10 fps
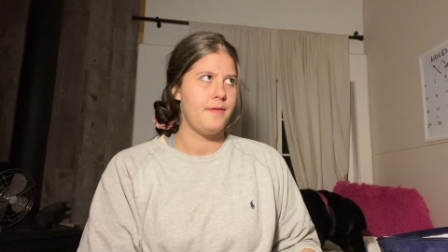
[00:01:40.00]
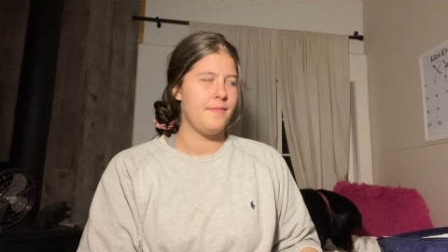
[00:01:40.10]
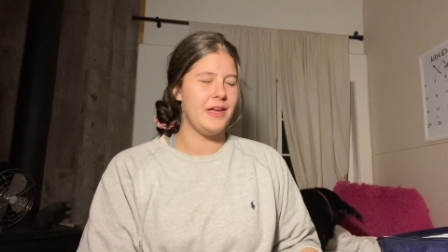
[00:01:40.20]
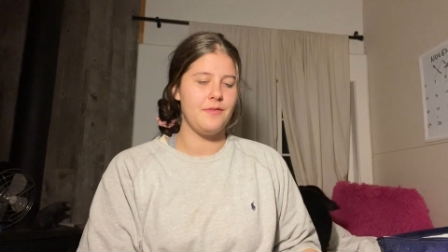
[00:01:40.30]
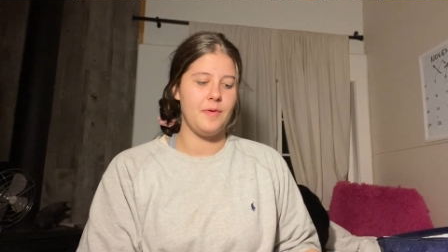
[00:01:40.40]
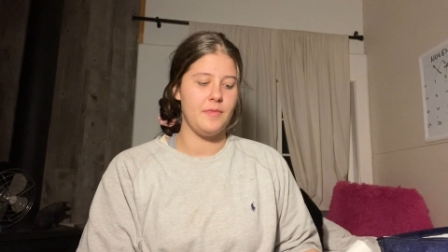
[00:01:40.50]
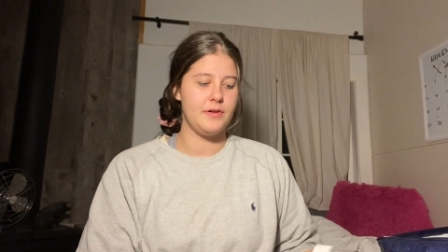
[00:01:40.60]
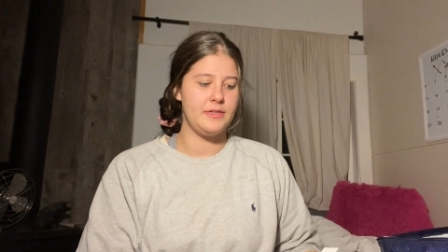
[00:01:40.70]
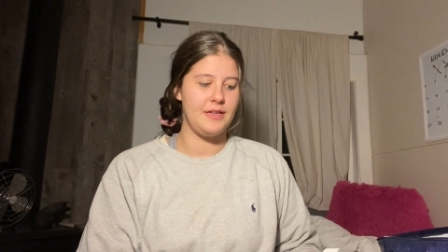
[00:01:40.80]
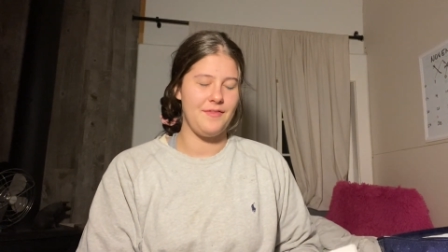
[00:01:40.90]
I don't remember,
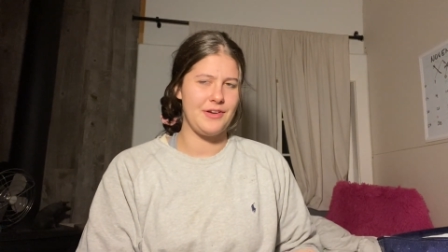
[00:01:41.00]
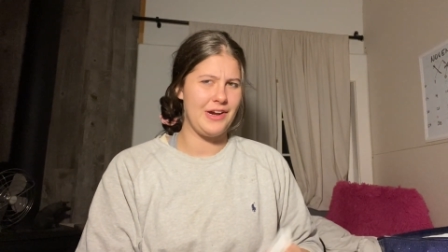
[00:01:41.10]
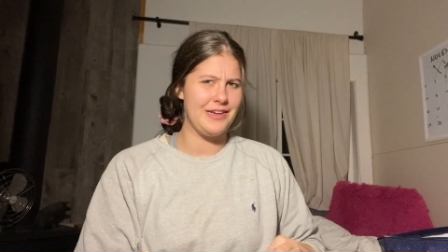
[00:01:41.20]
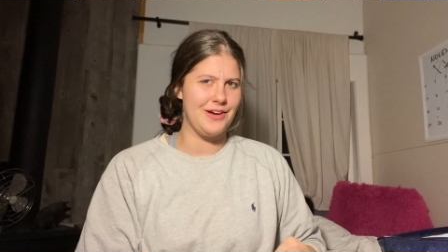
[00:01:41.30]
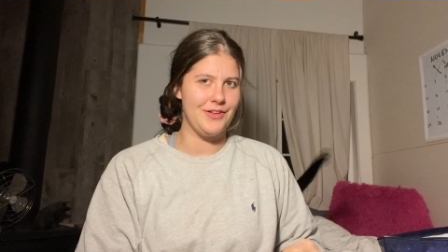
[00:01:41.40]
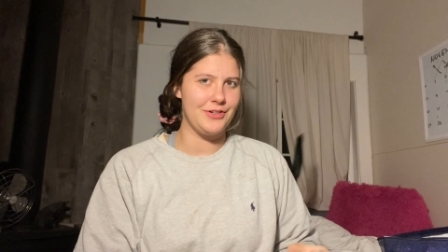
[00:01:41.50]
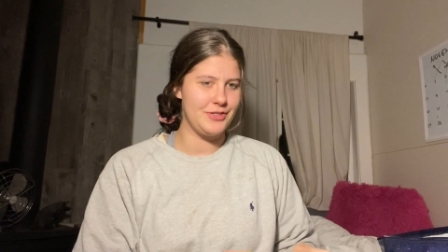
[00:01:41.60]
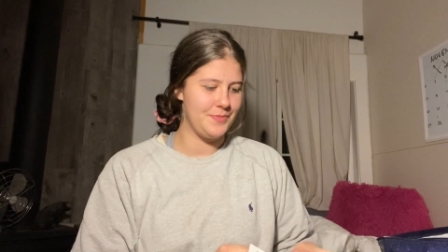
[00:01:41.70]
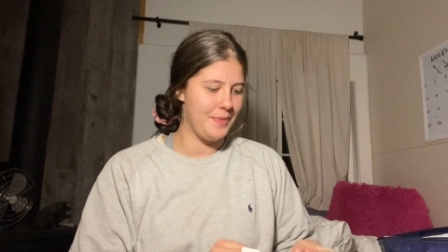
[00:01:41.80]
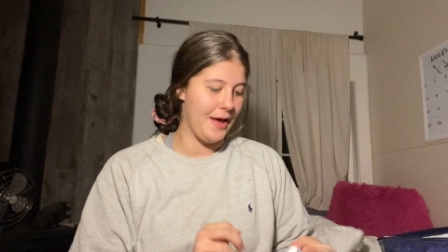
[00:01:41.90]
seven or eight
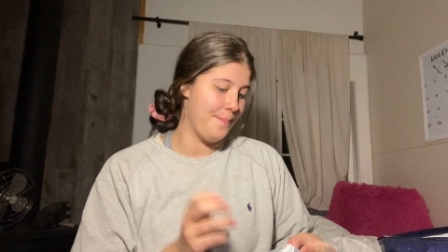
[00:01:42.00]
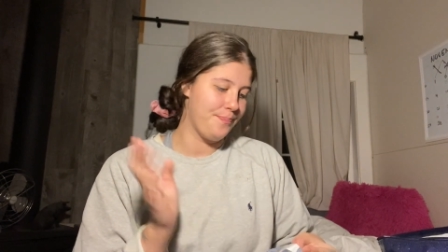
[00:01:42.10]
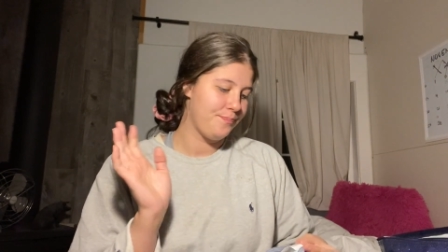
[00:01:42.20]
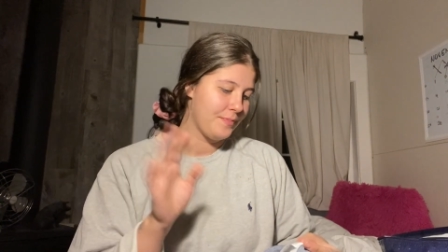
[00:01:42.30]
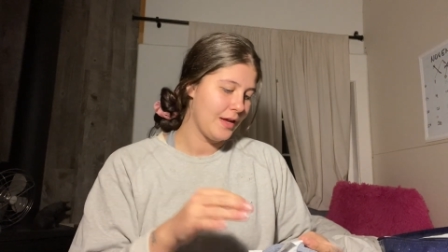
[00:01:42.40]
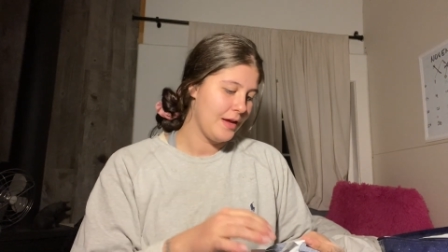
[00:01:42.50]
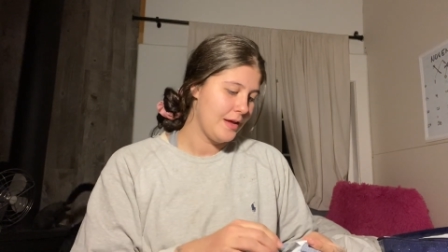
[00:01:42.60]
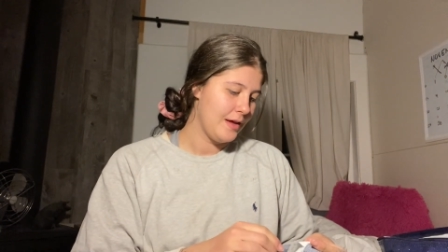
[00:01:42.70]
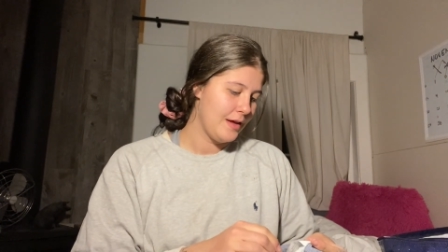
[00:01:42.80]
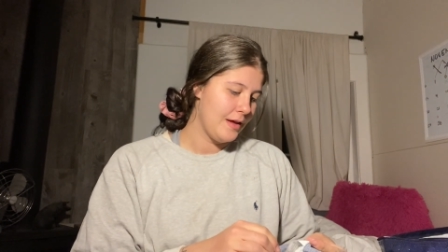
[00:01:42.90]
dollars, but
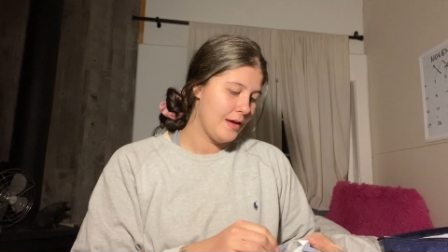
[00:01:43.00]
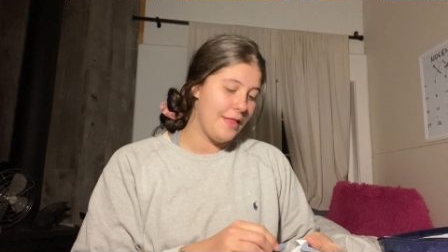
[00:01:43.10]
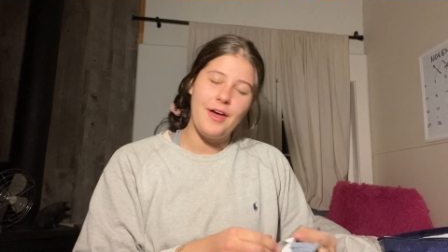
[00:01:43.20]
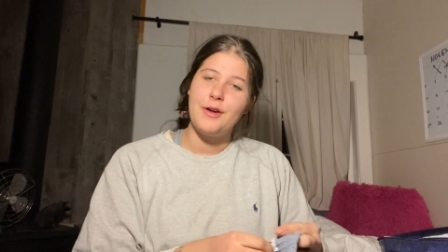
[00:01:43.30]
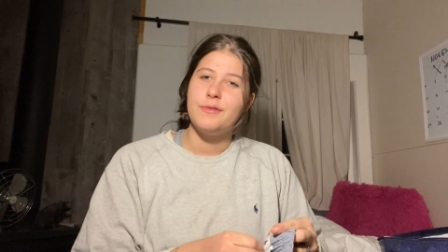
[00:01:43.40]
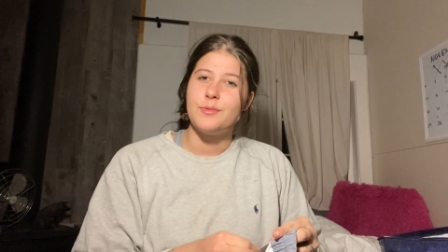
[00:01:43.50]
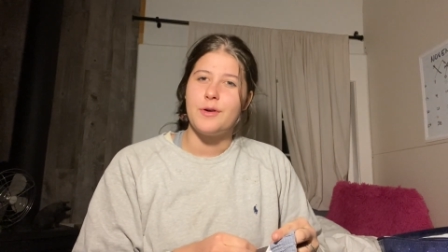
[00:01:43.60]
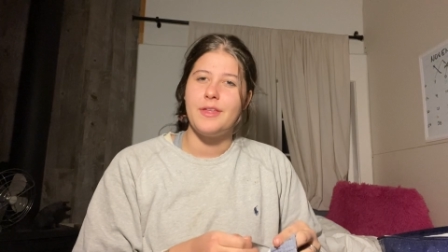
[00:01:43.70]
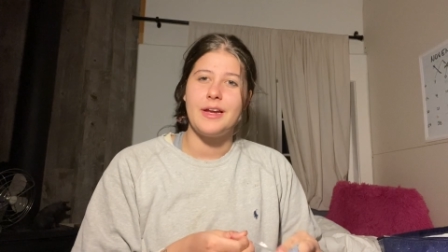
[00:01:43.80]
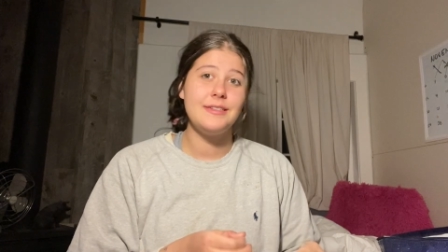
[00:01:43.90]
I thought it was
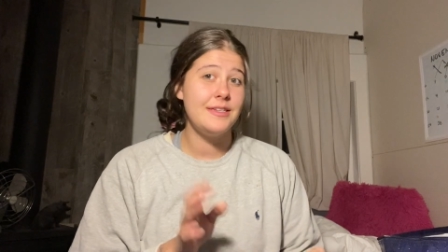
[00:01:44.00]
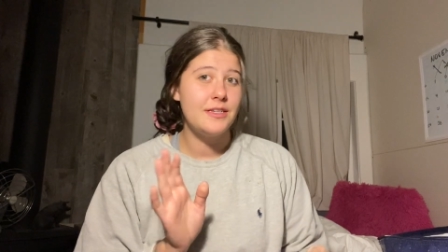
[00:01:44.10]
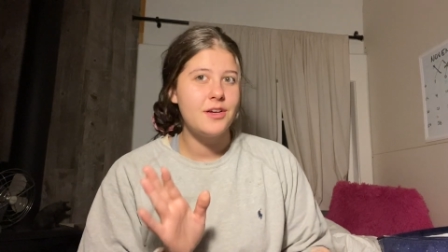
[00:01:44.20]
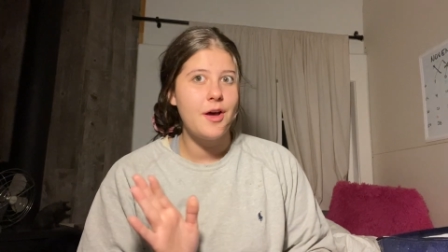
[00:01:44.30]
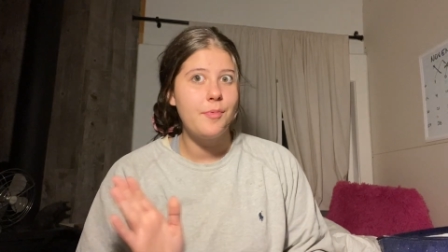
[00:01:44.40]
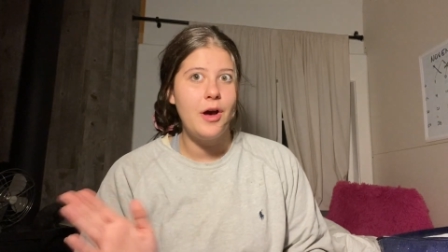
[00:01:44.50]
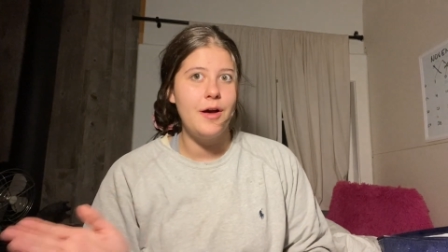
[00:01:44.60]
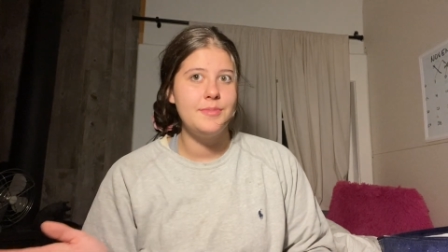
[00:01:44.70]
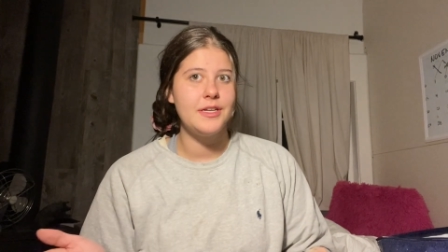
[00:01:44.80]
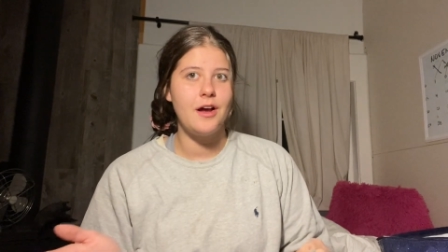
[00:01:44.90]
worth it because I did look up
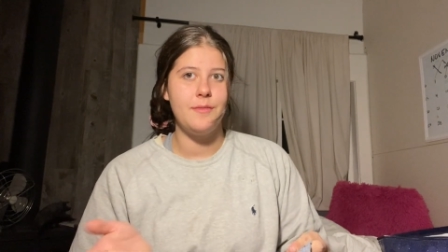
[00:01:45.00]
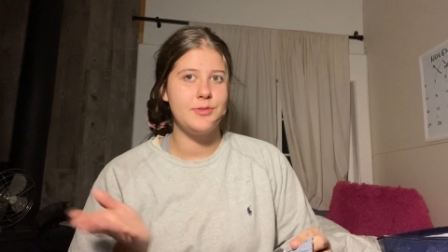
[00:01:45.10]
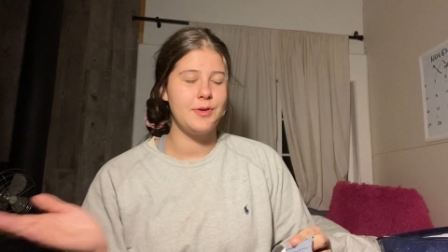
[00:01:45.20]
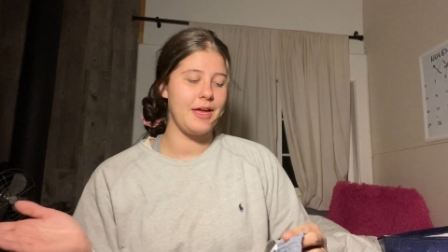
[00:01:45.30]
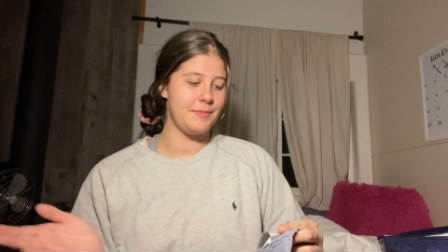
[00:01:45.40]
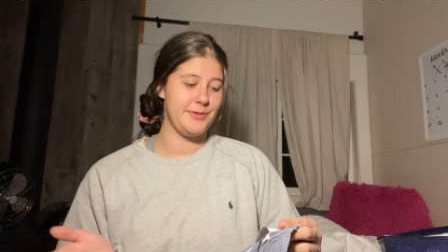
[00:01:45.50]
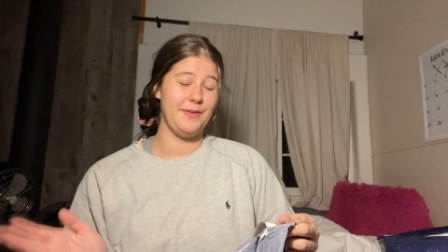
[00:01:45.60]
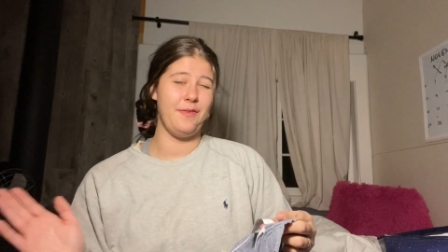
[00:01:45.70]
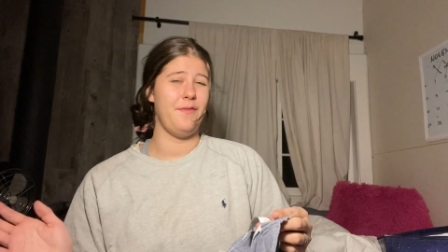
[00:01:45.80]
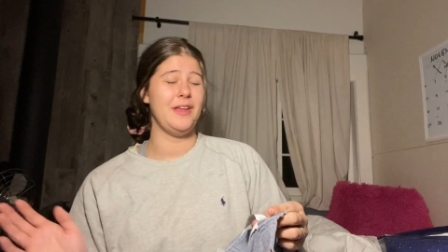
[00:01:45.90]
comps and comps were like between
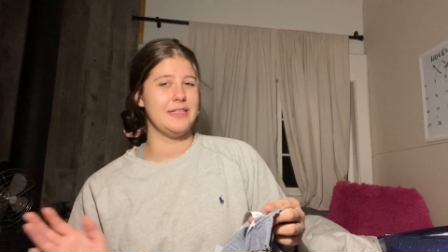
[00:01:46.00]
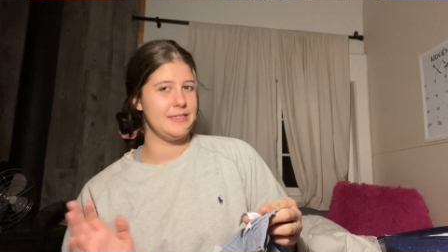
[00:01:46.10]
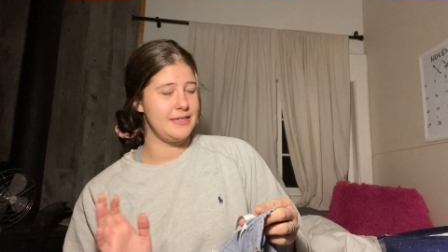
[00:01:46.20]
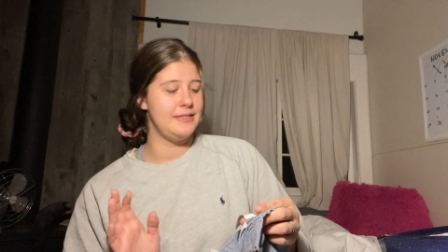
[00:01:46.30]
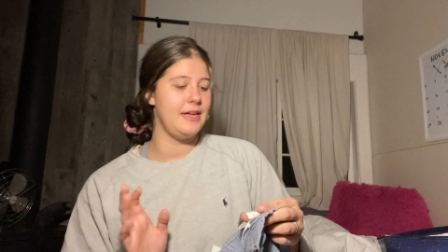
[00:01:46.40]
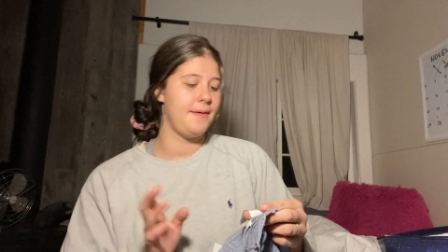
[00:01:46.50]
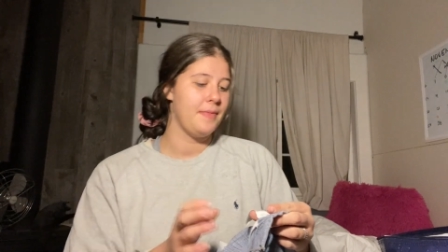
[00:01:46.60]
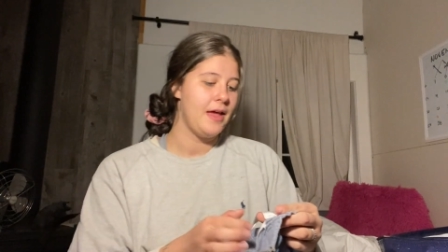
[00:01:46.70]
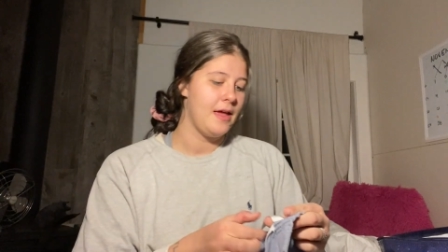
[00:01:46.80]
50 and 60.